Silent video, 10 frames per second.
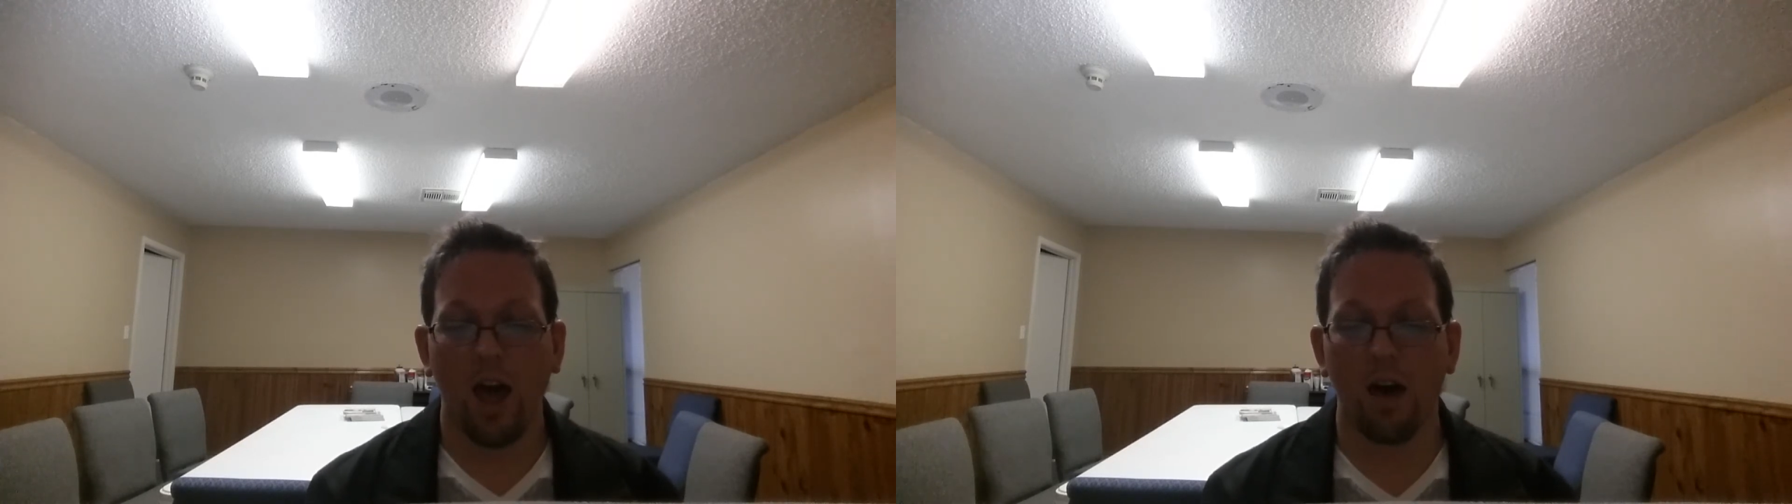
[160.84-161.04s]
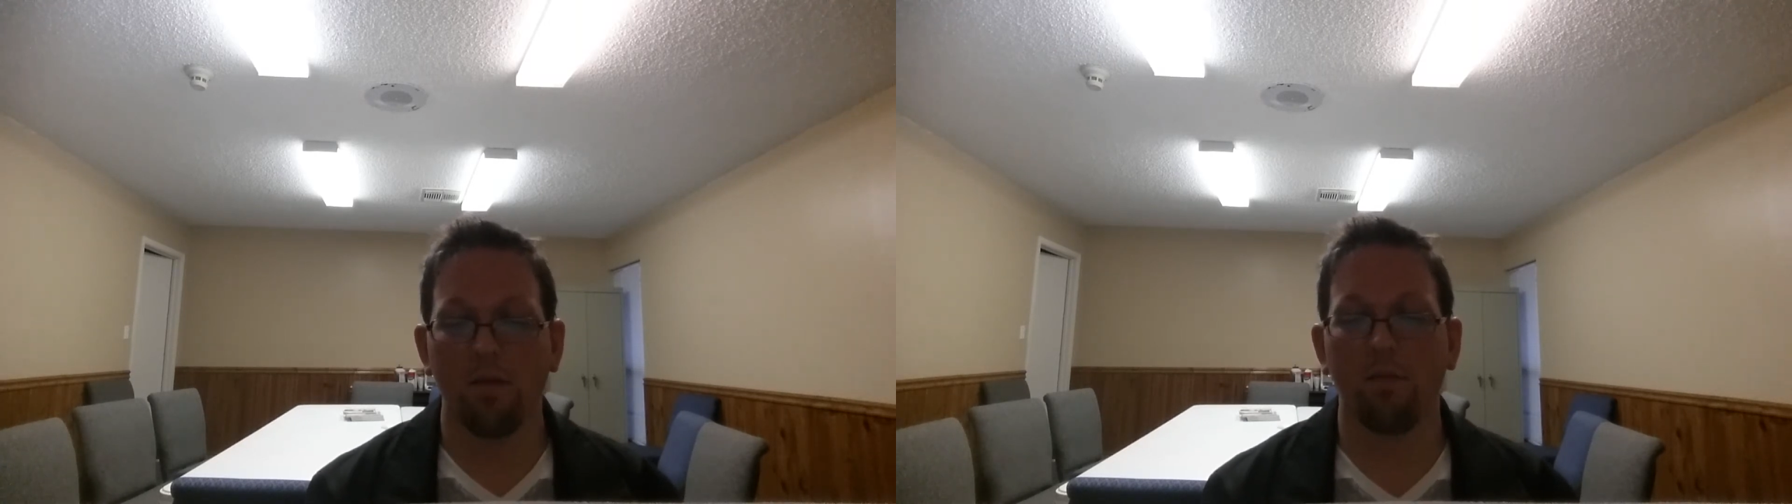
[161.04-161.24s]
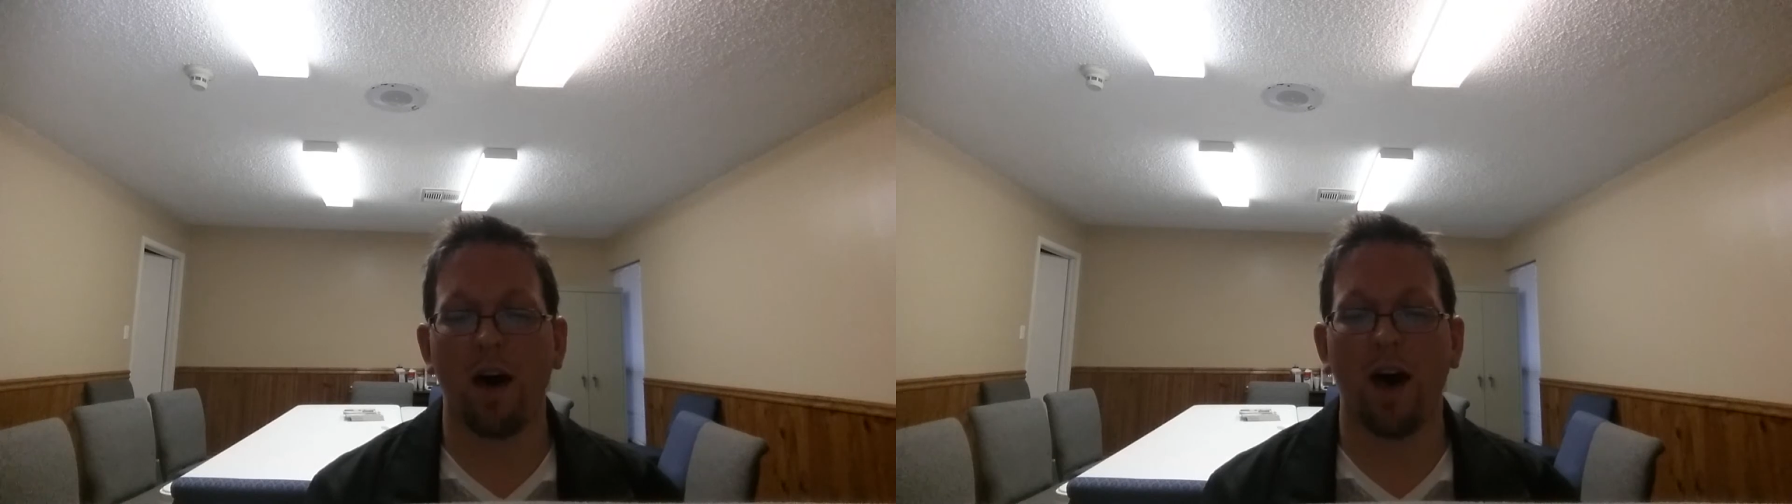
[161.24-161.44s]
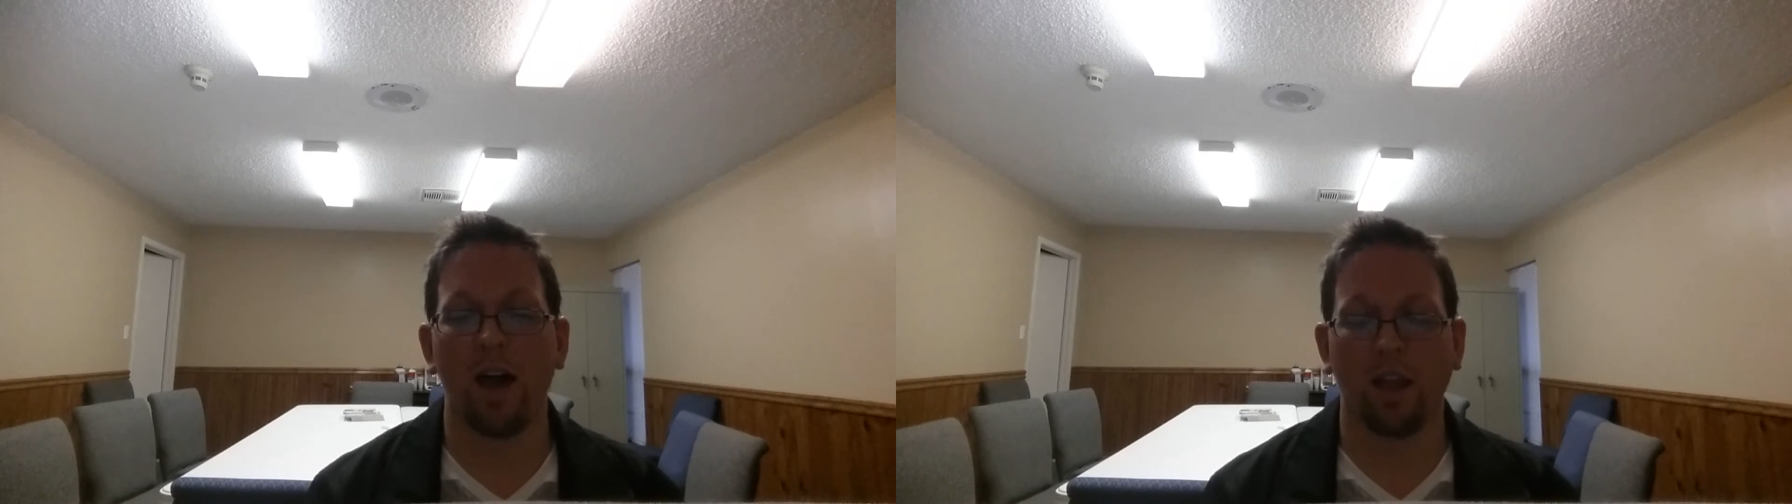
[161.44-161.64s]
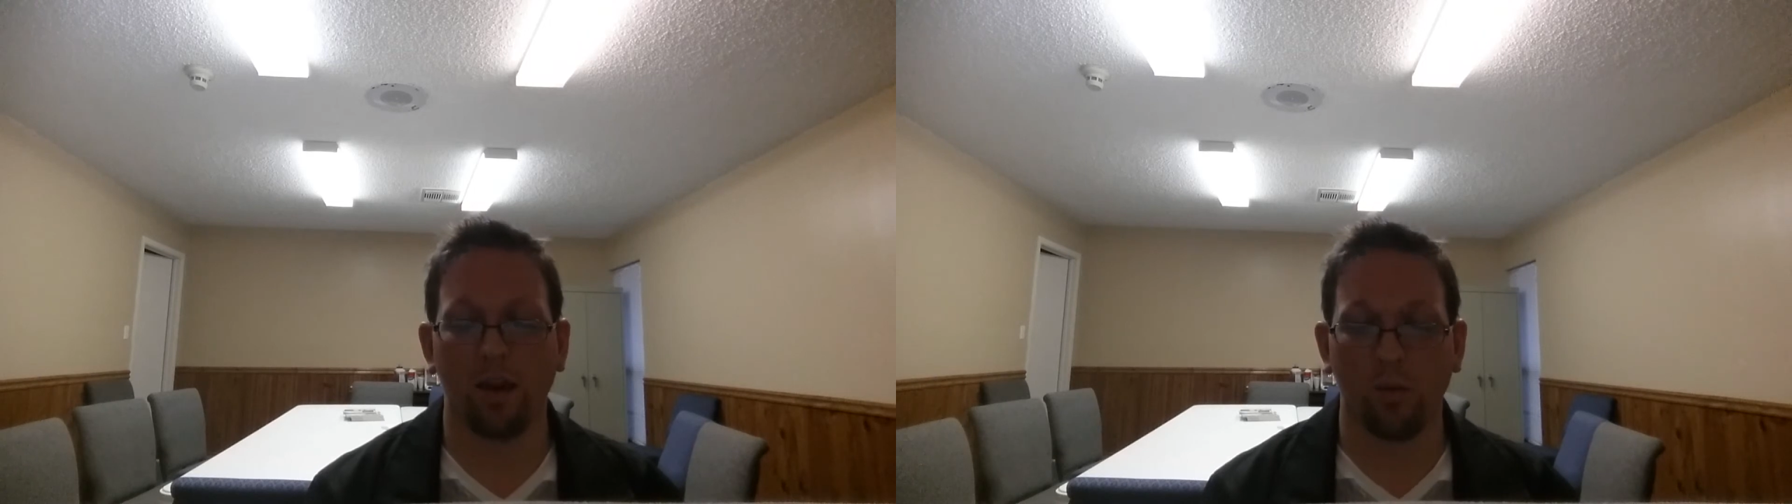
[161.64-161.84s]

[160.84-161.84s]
A mighty